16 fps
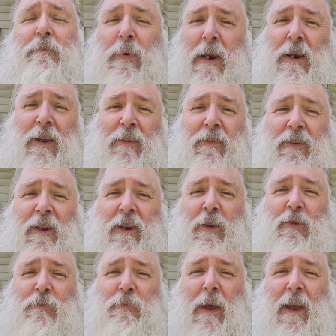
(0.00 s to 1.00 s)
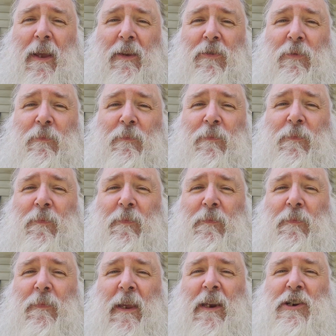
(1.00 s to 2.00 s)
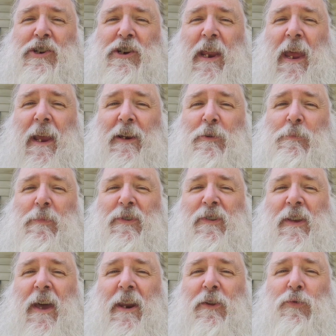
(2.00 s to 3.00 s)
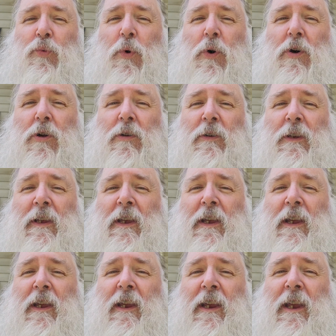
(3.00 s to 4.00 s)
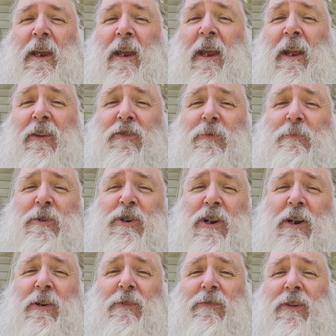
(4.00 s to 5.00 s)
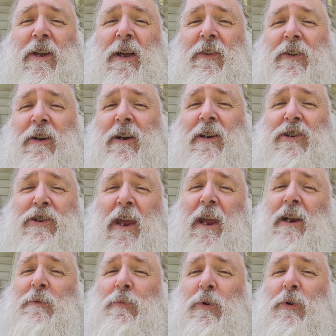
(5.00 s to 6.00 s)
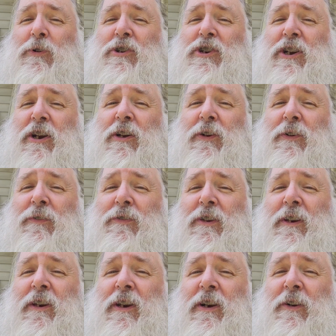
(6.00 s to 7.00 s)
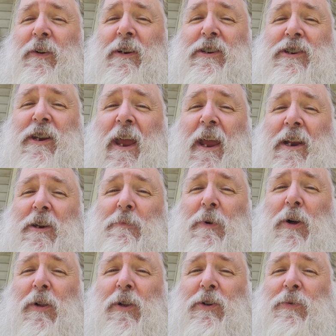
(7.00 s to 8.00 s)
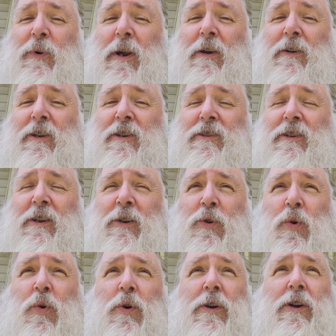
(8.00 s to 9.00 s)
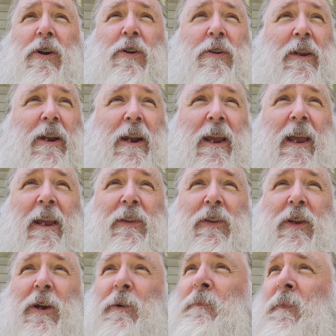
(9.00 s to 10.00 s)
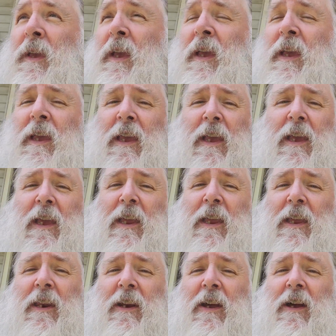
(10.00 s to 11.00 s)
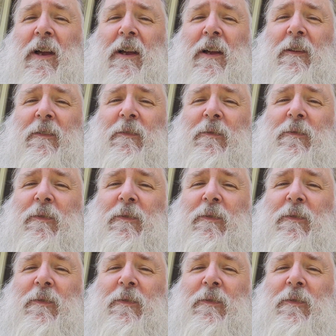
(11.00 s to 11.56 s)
peanuts in those bags. And he stacked them beside his wall he had some shelves out there and he stacked them on the shelves and you know he stacked them all around his little courtyard that he had there and uh,